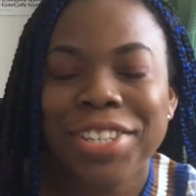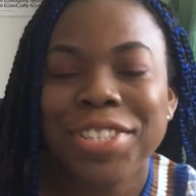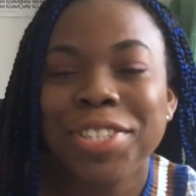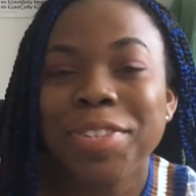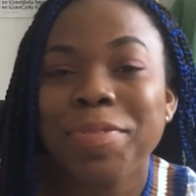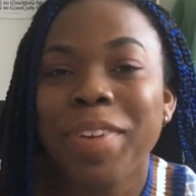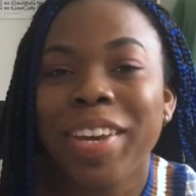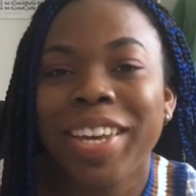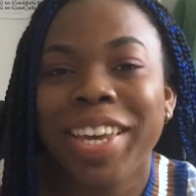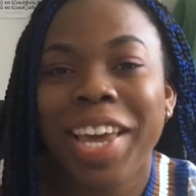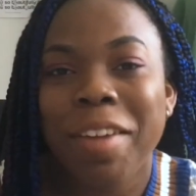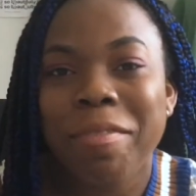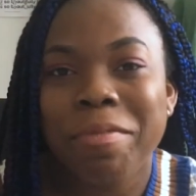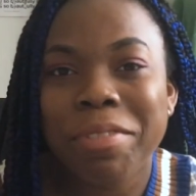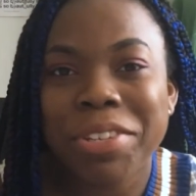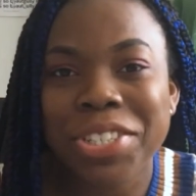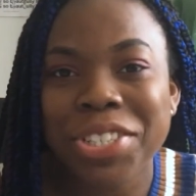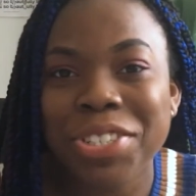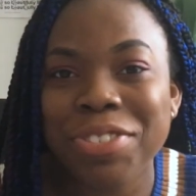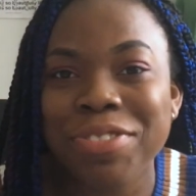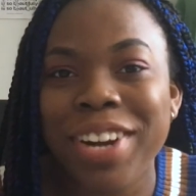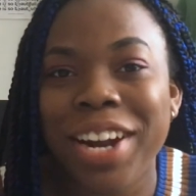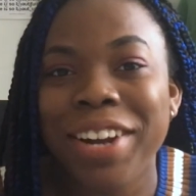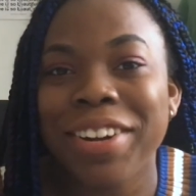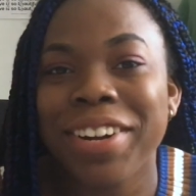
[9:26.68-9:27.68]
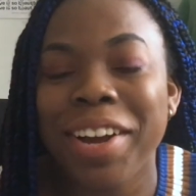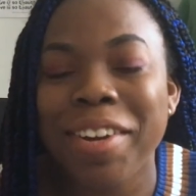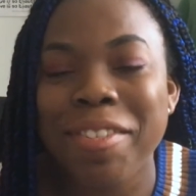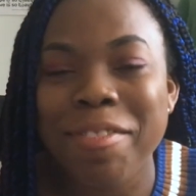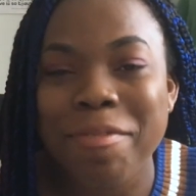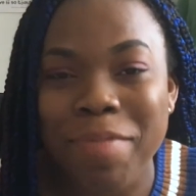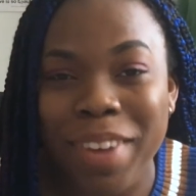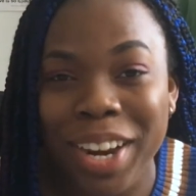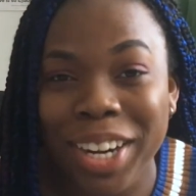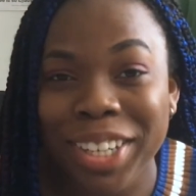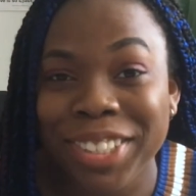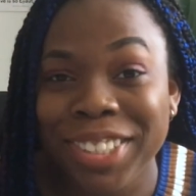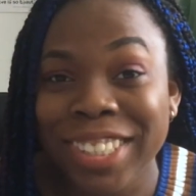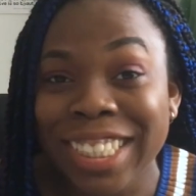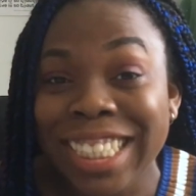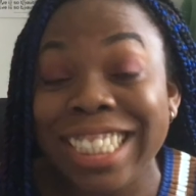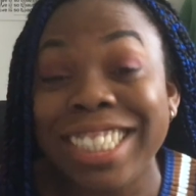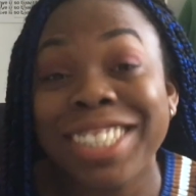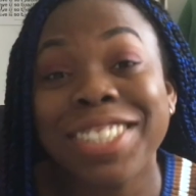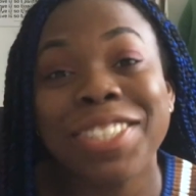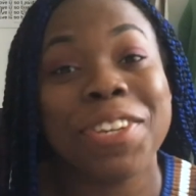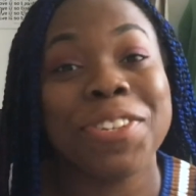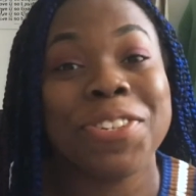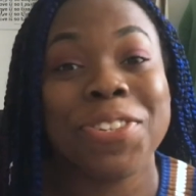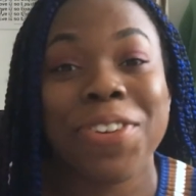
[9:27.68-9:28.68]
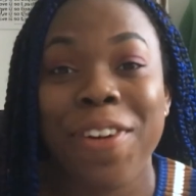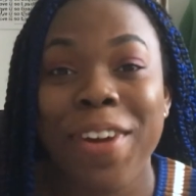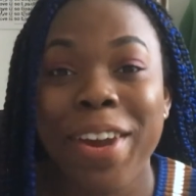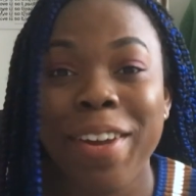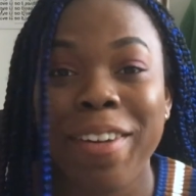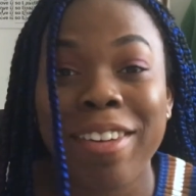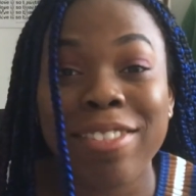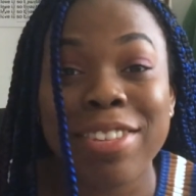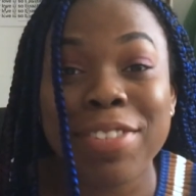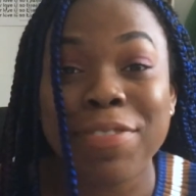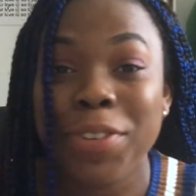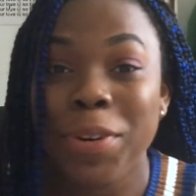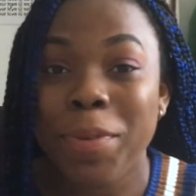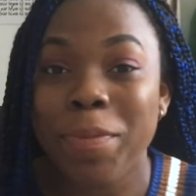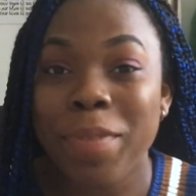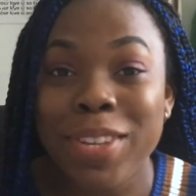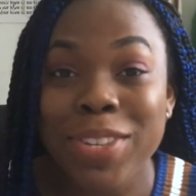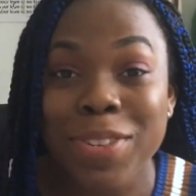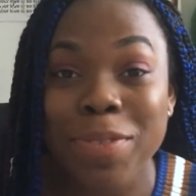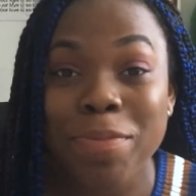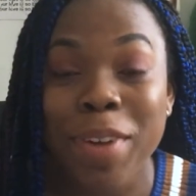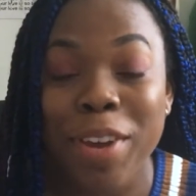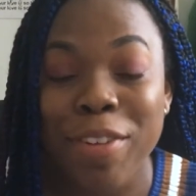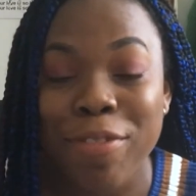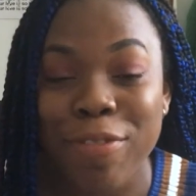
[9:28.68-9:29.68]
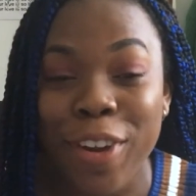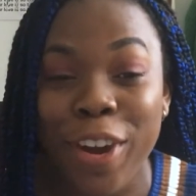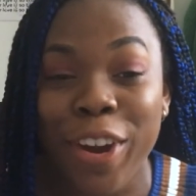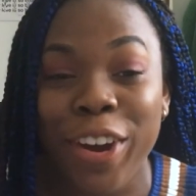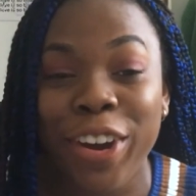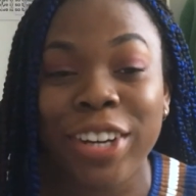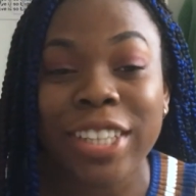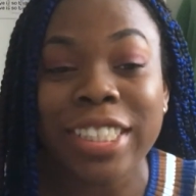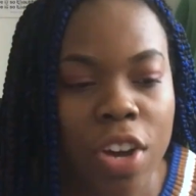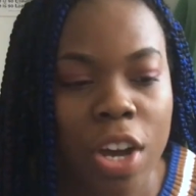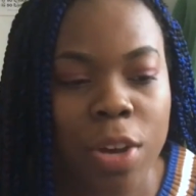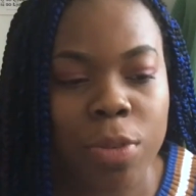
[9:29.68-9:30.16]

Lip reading: so my camera just ran out of batteries, so sorry I have to film this on my phone.